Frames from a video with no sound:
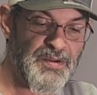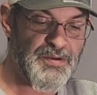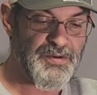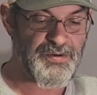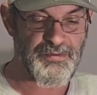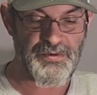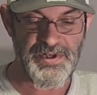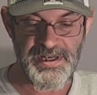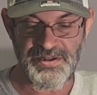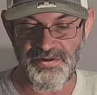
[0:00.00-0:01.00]
Good
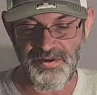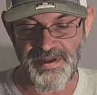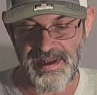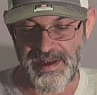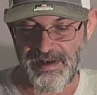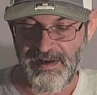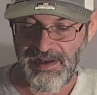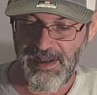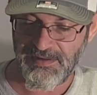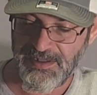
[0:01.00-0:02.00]
rotation on the head,
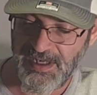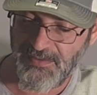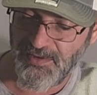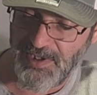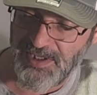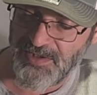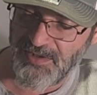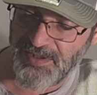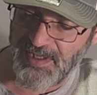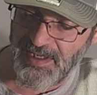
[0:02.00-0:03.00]
outstanding rotation
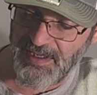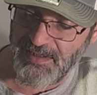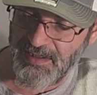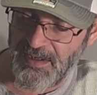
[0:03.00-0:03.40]
on the head.